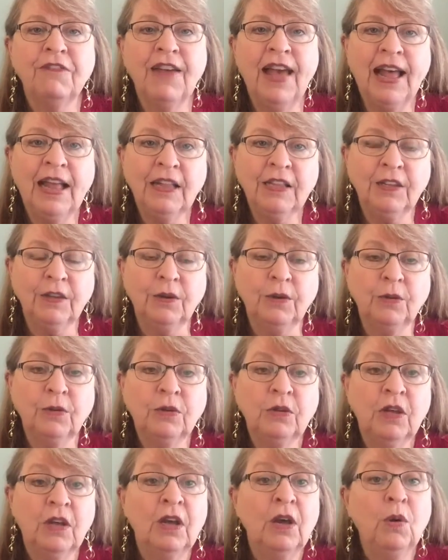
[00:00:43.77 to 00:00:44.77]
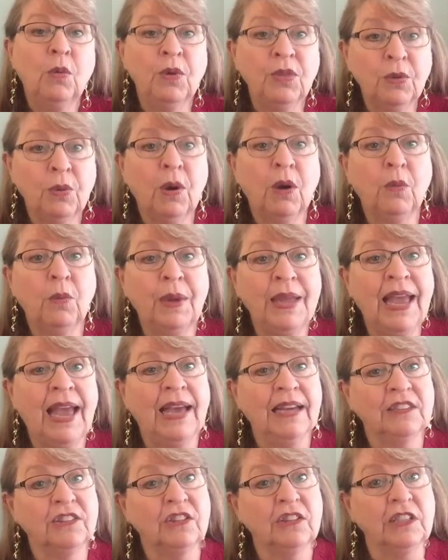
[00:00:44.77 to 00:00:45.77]
values with what we
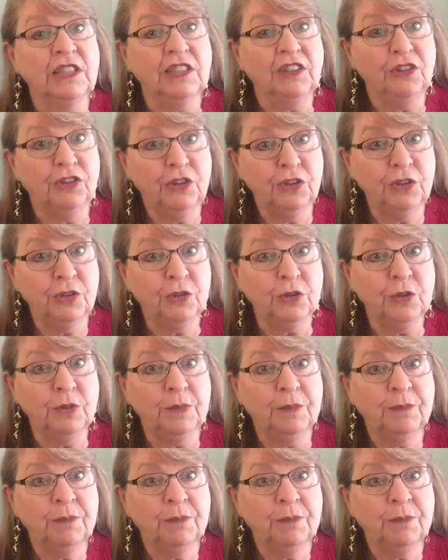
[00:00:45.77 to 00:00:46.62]
actually do.